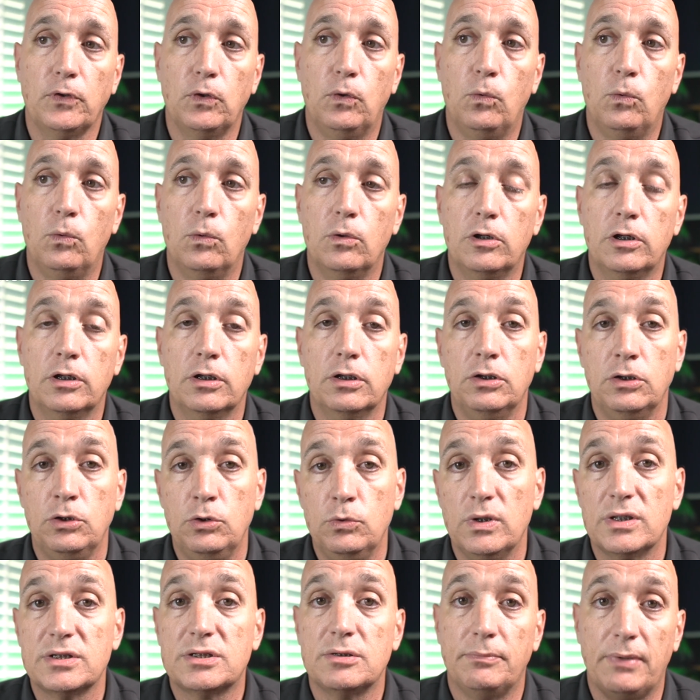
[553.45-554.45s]
or
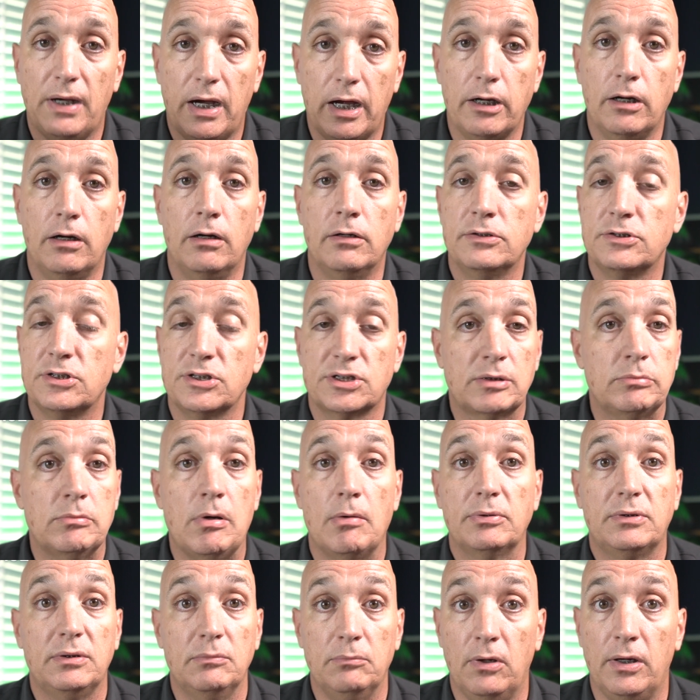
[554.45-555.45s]
you as the buyer just come
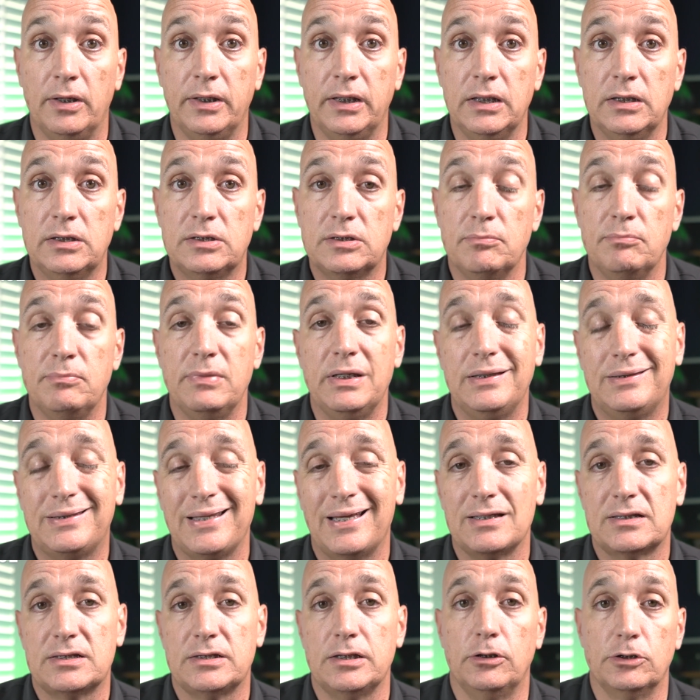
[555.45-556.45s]
up with the money to meet
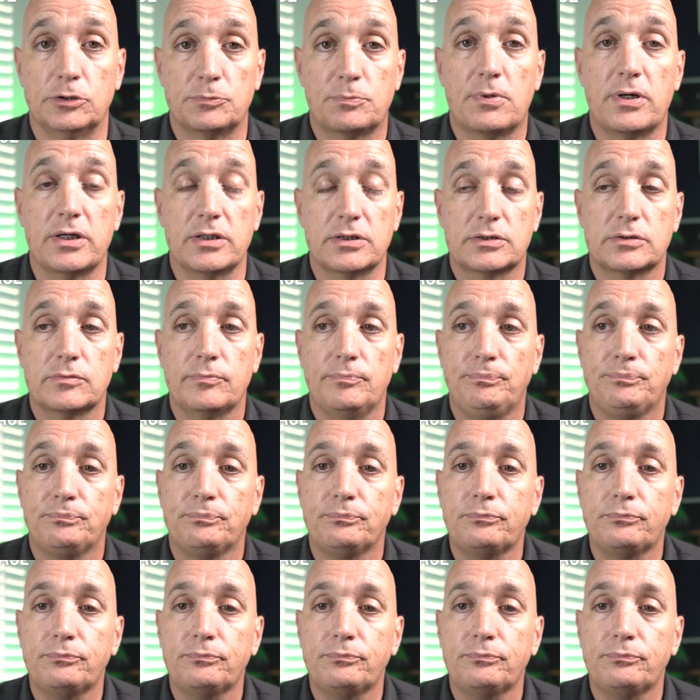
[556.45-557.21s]
that sales price.